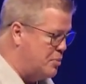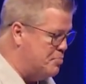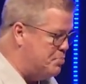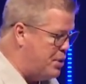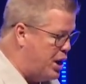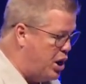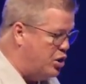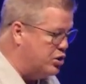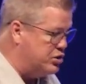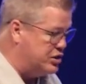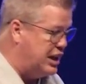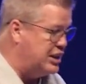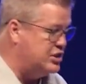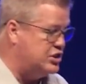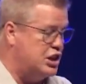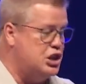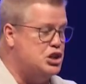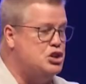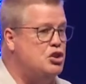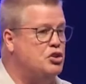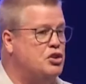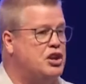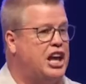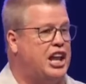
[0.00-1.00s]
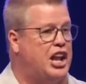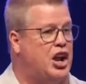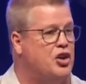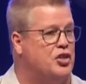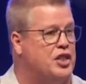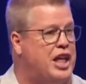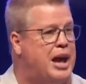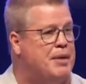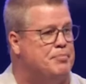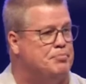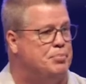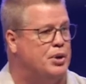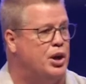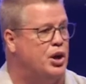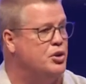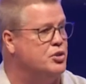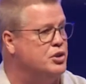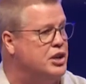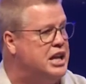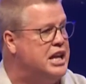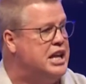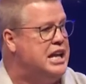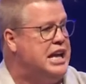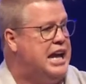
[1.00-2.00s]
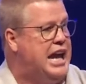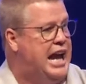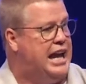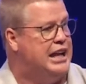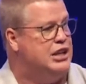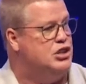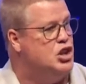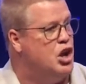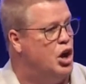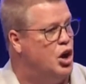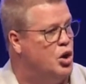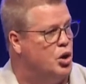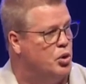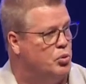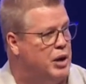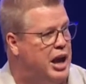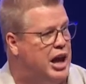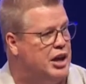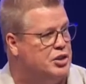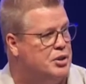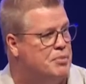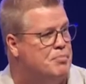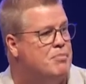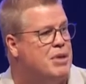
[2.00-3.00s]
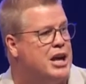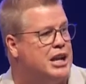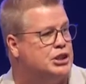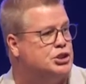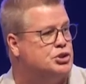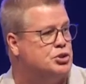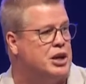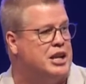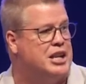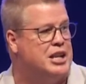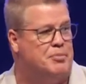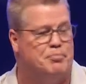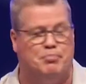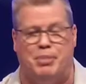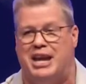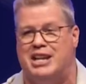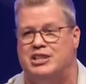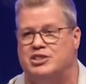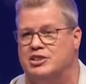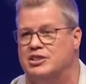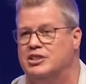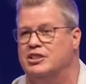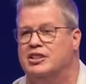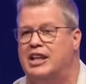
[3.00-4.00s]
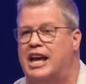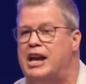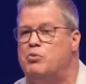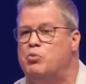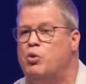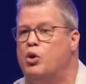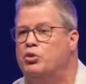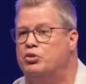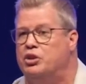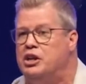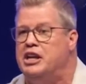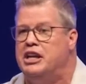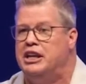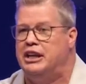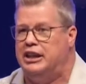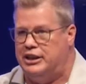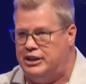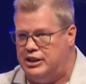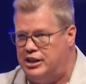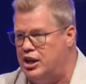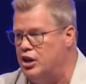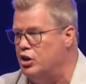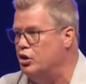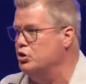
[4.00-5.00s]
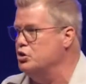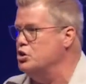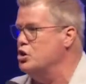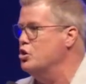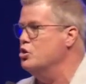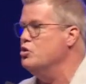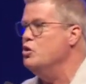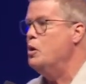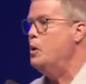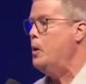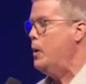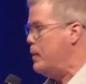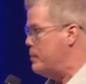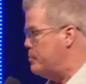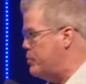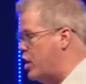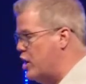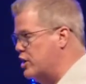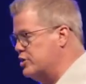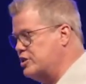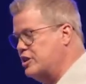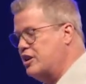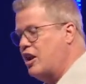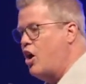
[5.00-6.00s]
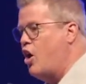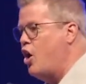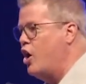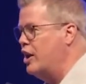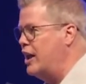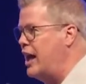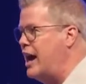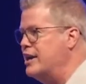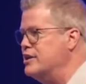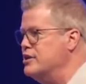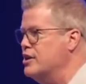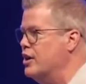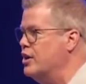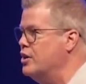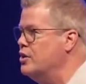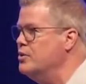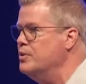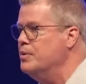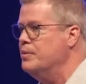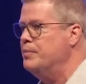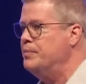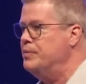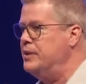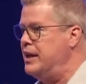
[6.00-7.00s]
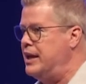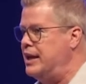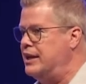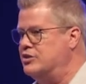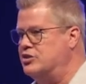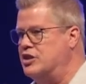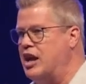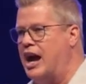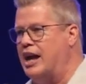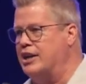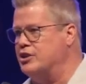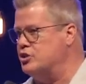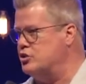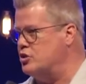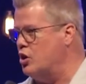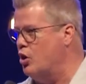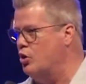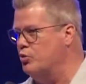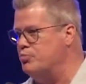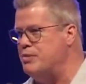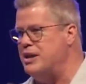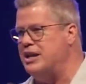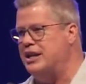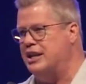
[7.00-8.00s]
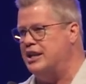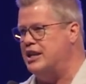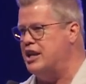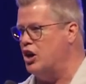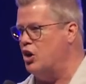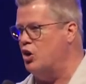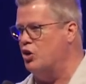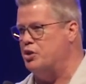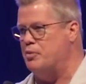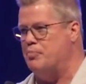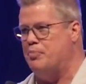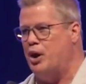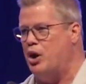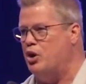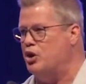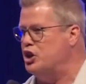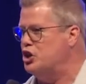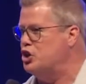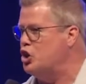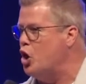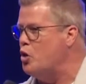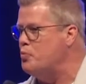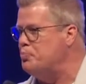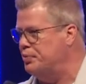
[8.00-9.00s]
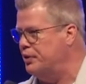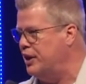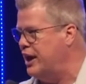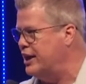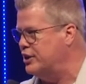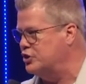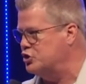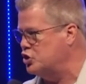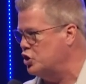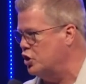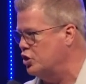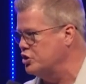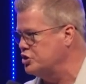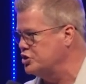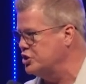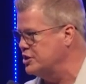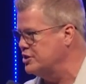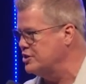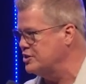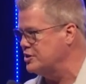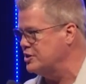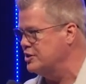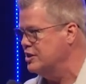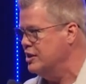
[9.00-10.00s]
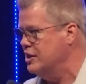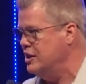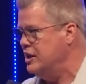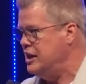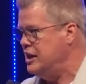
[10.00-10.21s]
a boat. They say, you get on that boat and go around the Mediterranean basin, they will kill you. Paul said, all I know is God told me to get on the boat and go plant churches.